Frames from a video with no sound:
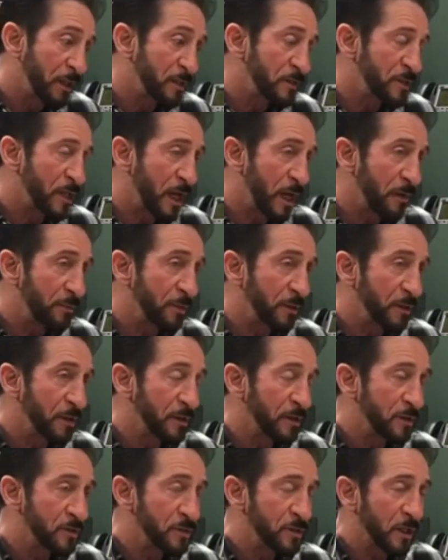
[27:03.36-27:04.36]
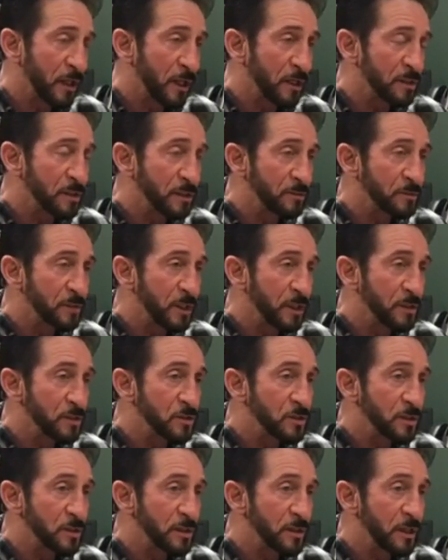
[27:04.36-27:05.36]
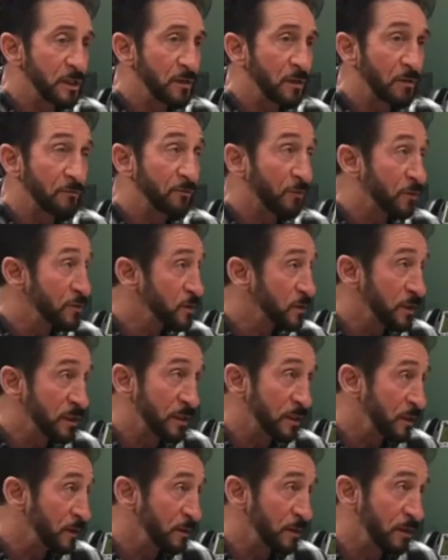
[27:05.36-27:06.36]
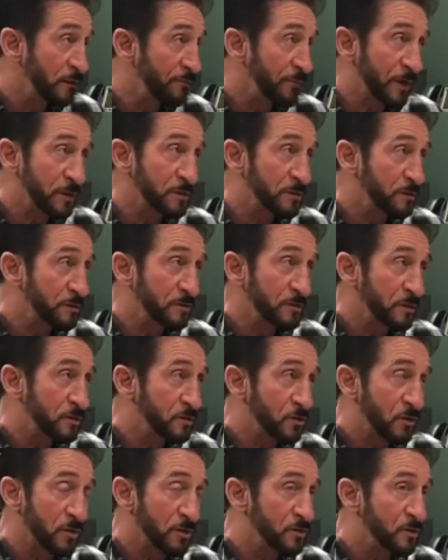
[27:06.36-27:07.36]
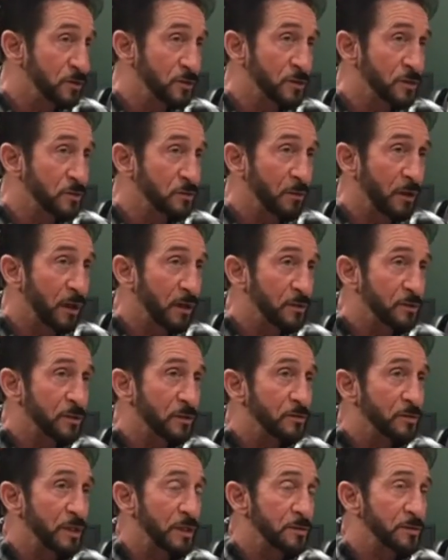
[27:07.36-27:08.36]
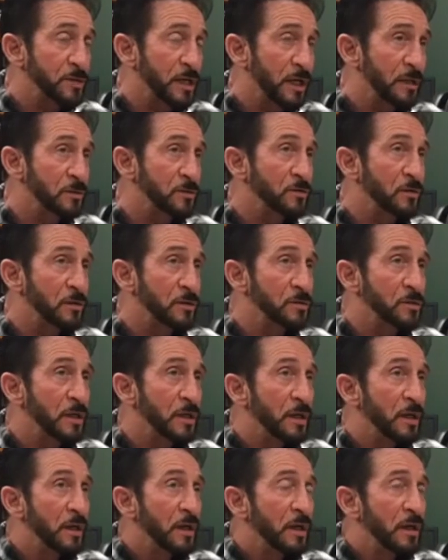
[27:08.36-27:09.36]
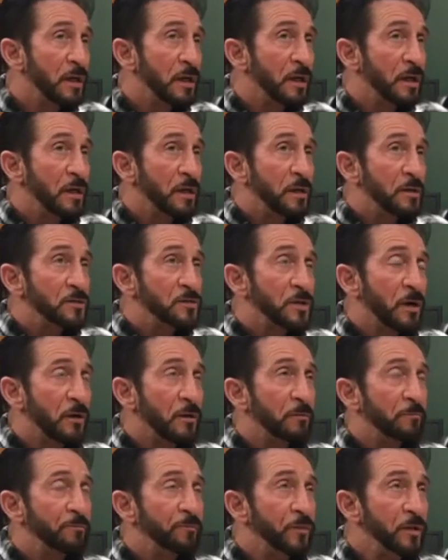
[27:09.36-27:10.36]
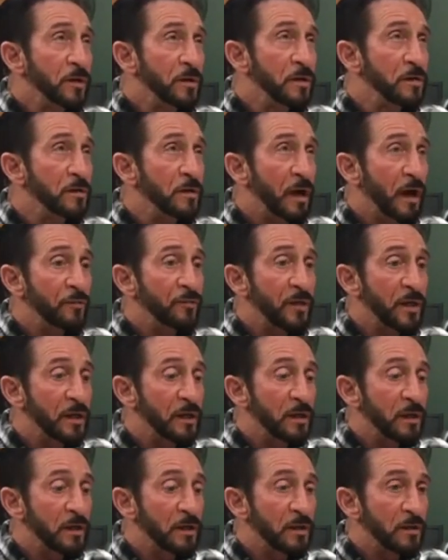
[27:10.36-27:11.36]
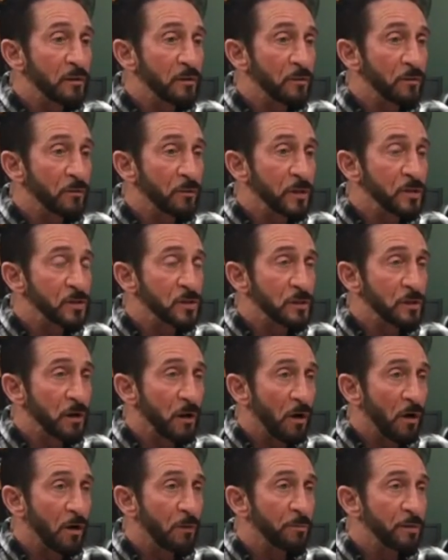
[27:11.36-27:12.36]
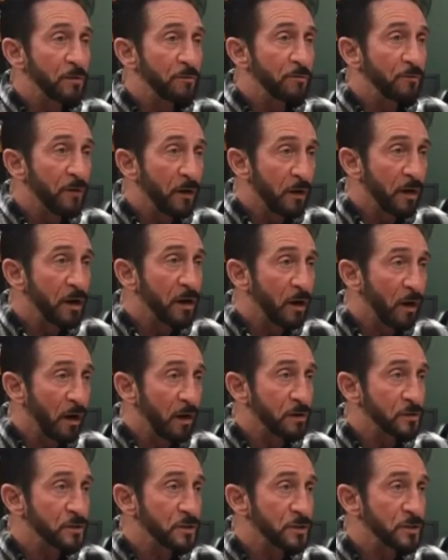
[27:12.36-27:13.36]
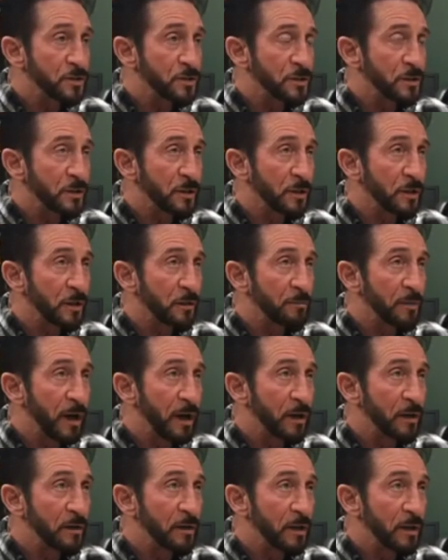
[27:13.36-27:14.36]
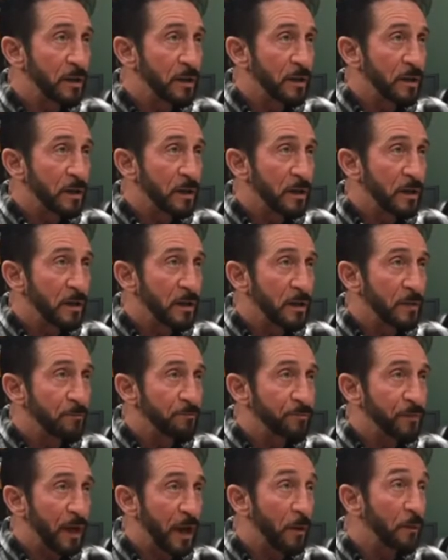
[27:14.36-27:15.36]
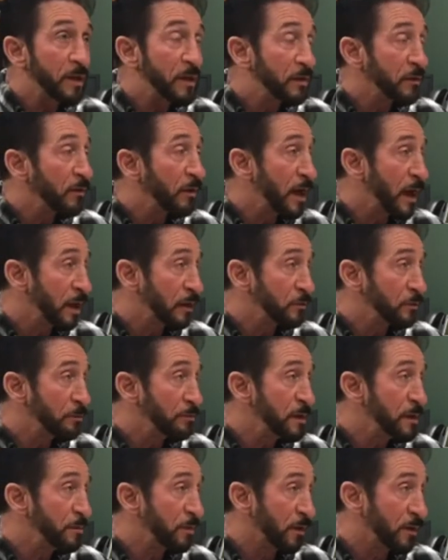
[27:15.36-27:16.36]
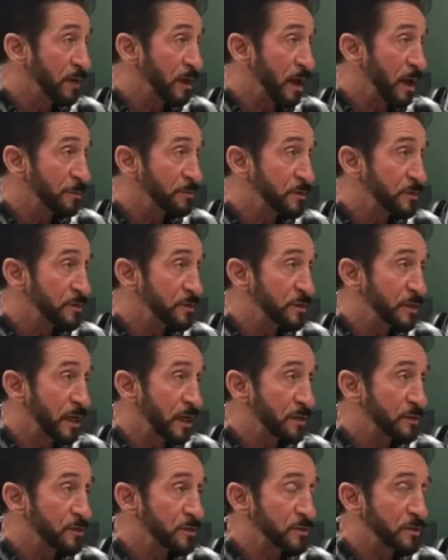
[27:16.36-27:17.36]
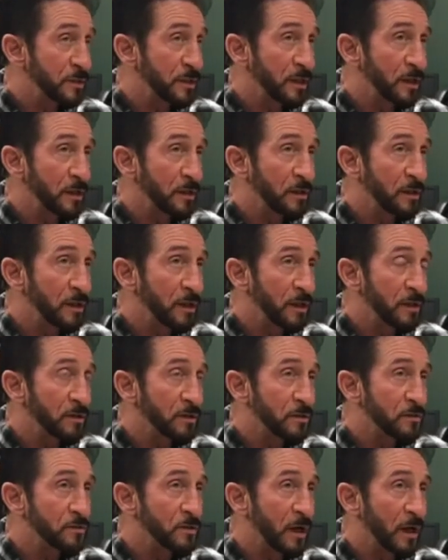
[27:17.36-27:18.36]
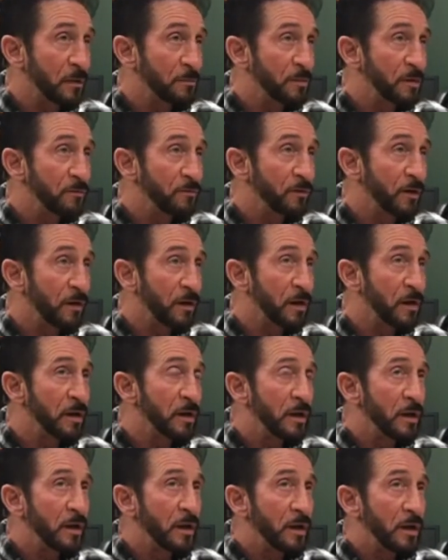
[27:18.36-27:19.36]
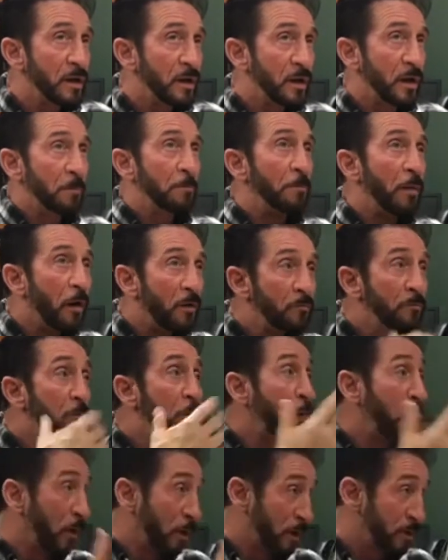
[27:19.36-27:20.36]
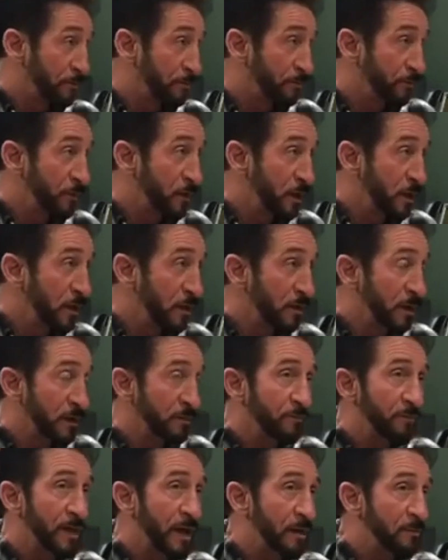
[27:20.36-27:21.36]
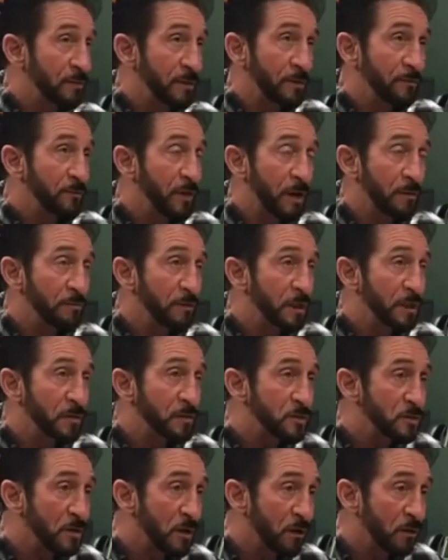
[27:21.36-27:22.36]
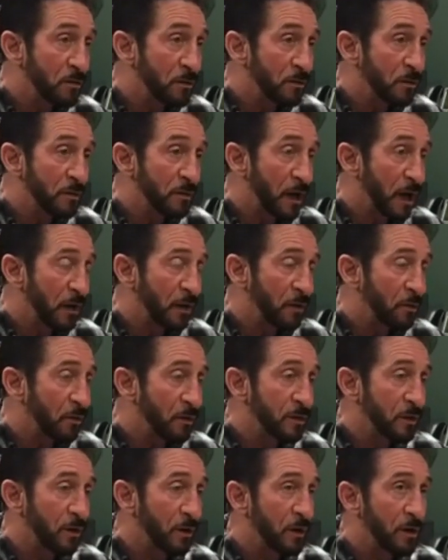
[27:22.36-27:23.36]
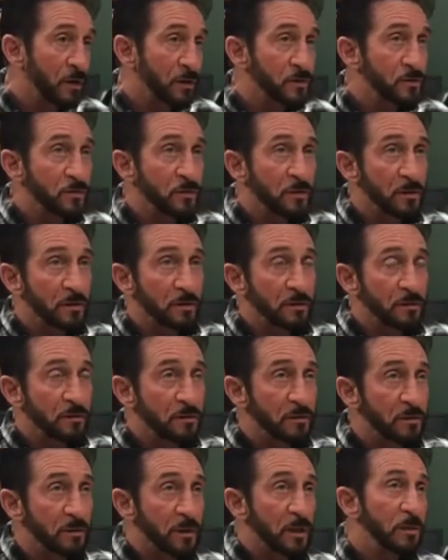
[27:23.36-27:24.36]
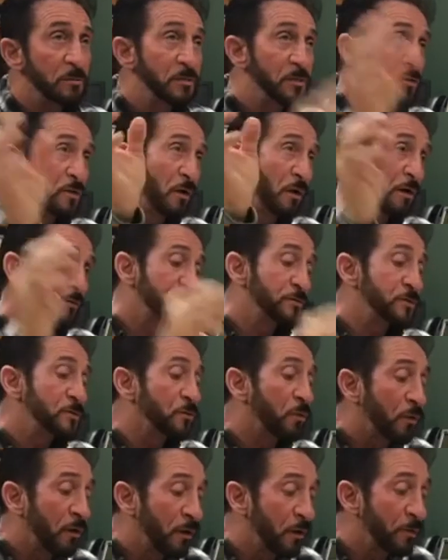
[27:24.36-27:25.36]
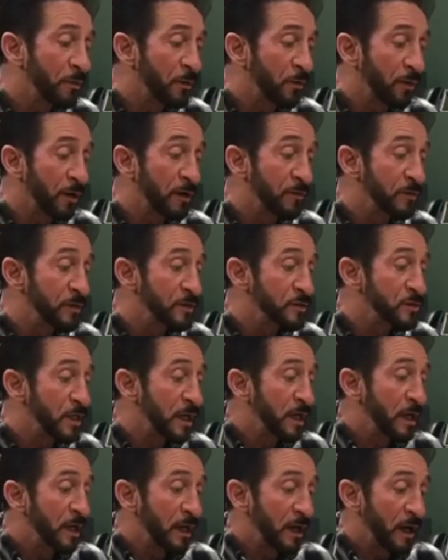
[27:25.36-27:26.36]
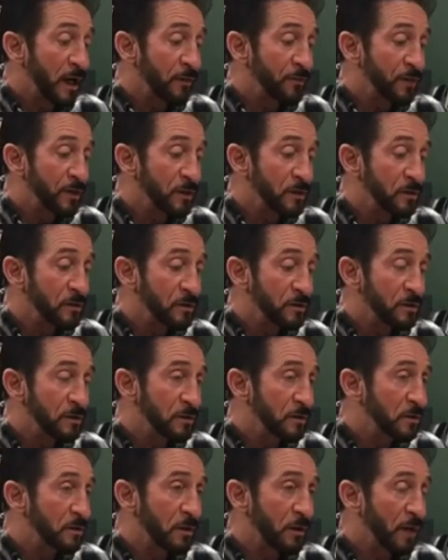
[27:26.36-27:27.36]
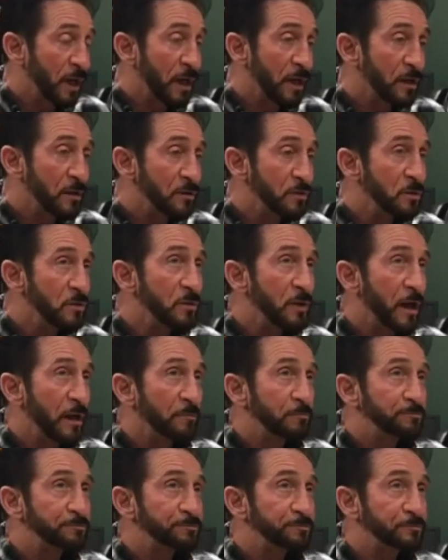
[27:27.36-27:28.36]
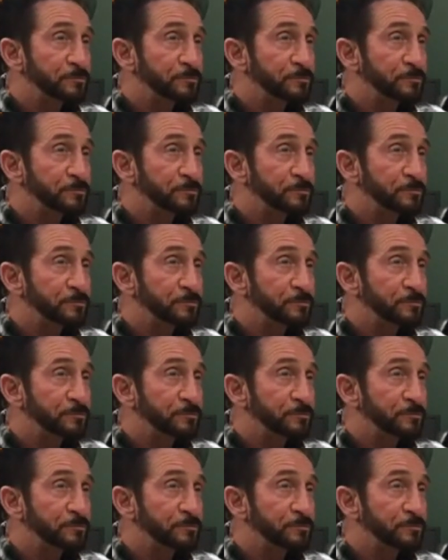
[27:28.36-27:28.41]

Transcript: things happen, and there's a lot of temptation, and unfortunately, it affects the churches as well as those outside the church. So I think we should all be very cautious about how we interact with people of the opposite sex, and to try to be very above board, you know. And if that means not going to lunch or keeping your office door open or whatever it is, I think go ahead and do that.